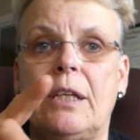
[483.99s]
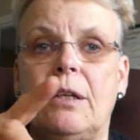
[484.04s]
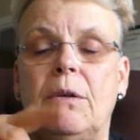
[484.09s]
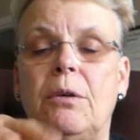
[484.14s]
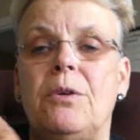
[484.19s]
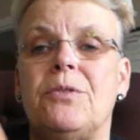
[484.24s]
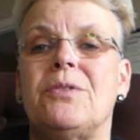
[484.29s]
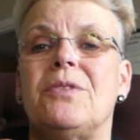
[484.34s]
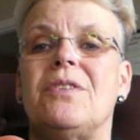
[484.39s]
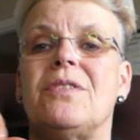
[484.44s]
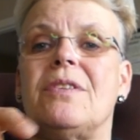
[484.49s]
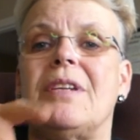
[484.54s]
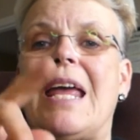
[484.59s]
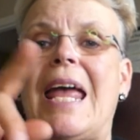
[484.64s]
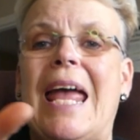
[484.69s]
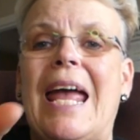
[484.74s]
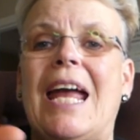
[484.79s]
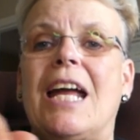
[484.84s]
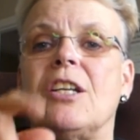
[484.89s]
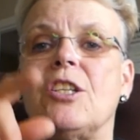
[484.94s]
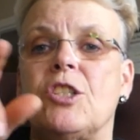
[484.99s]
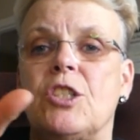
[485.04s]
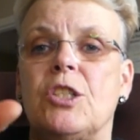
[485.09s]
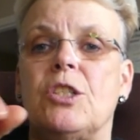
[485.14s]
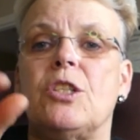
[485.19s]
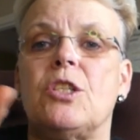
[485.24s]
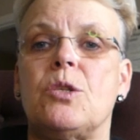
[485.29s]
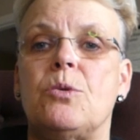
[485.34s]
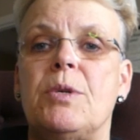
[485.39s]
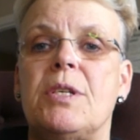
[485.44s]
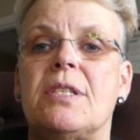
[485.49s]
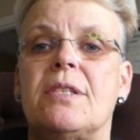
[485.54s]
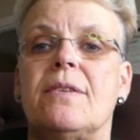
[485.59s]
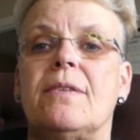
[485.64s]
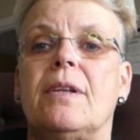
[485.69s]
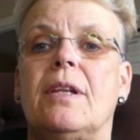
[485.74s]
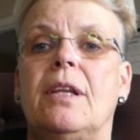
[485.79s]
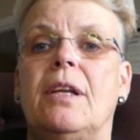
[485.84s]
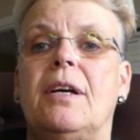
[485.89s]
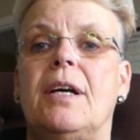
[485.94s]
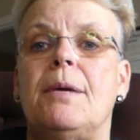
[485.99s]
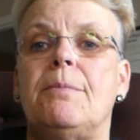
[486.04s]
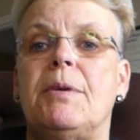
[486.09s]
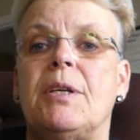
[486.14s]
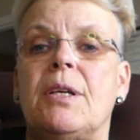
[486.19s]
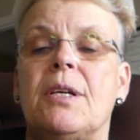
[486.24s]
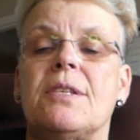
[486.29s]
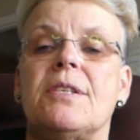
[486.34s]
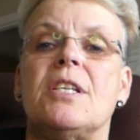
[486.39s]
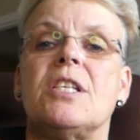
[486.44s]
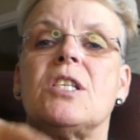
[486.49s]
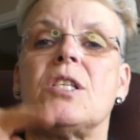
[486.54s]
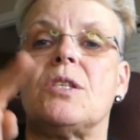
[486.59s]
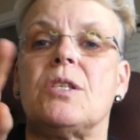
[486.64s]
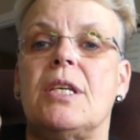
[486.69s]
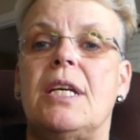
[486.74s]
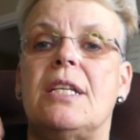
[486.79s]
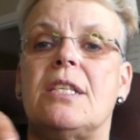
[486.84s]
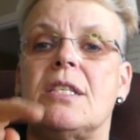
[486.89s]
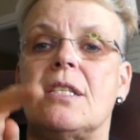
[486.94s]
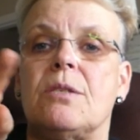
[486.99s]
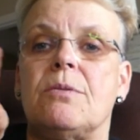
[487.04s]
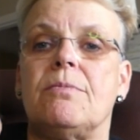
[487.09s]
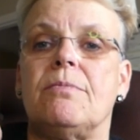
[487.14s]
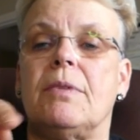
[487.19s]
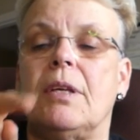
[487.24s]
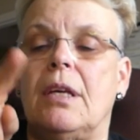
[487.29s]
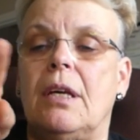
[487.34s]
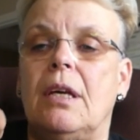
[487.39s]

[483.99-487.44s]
and also doesn't add to the twist of the line because it's